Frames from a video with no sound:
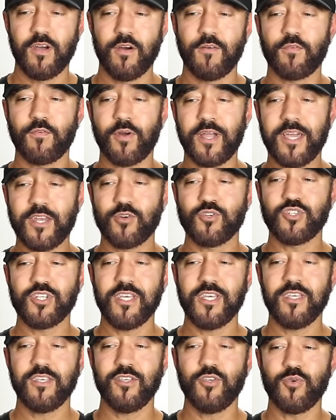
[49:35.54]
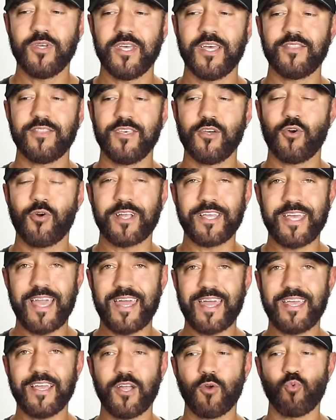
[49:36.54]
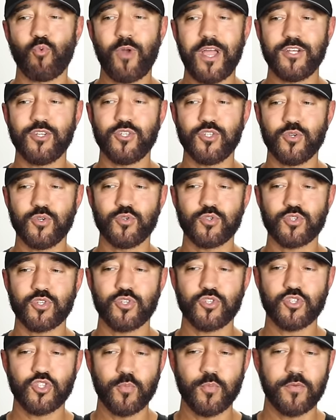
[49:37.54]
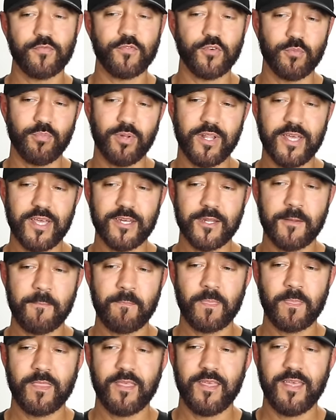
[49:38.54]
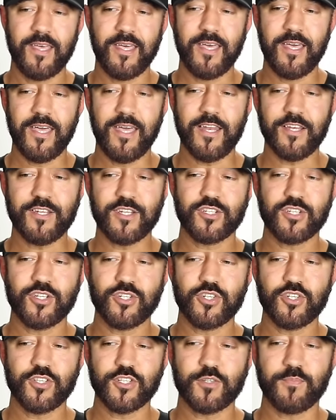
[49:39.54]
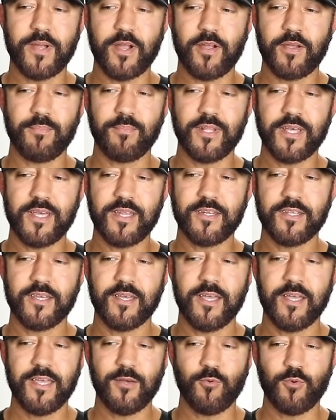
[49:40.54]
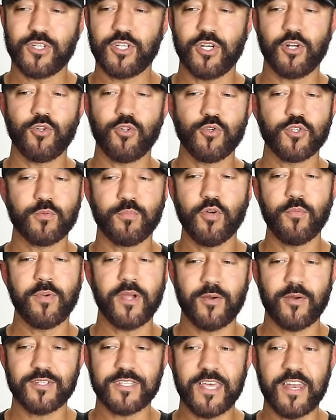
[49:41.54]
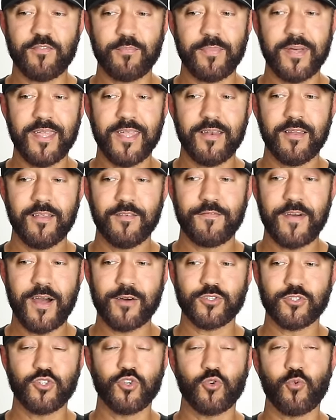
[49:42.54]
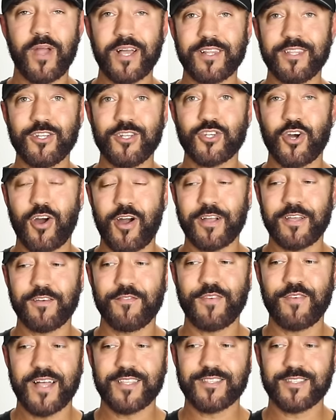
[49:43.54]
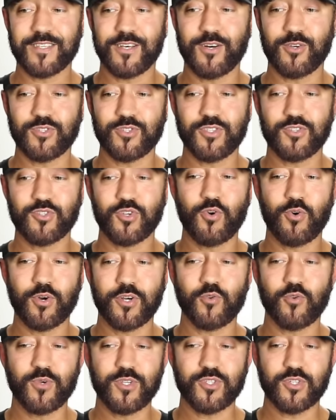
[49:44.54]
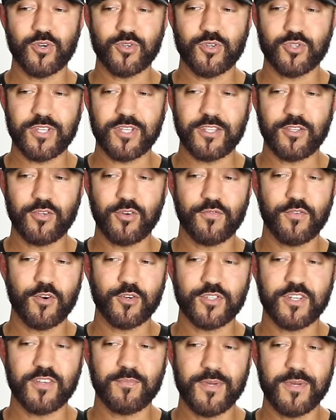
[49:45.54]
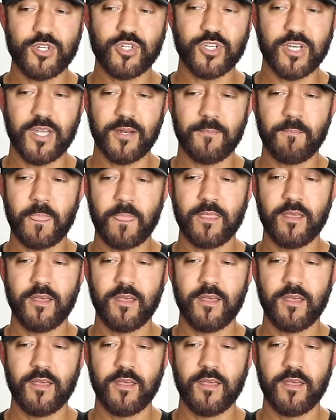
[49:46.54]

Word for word: For energy, you get the organic red juice superfood blend. In addition to this berry blend, which includes blueberries that have been found to directly target fat cells, and this is according to researchers at the University of Michigan,